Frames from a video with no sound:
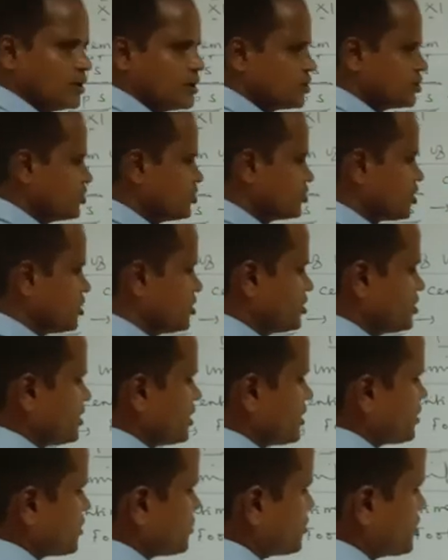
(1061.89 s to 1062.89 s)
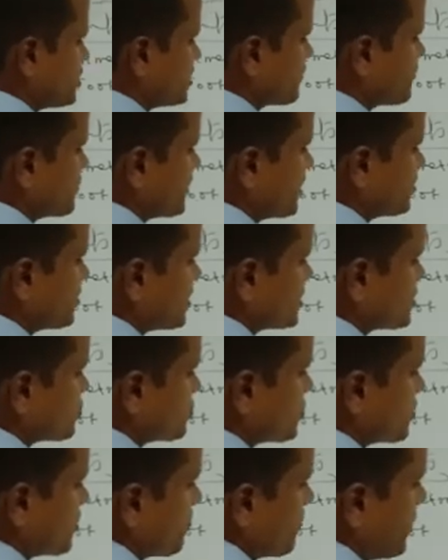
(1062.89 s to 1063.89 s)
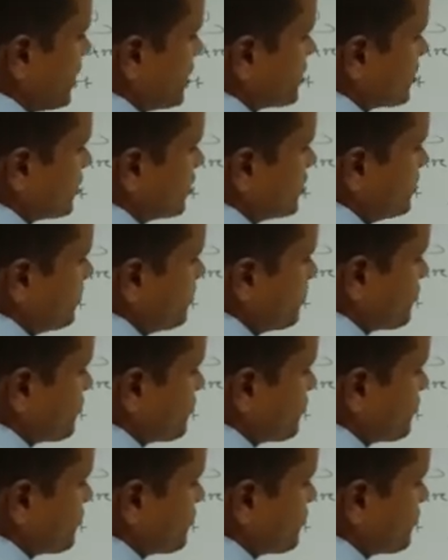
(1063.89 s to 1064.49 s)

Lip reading: You know, unit of length is meter.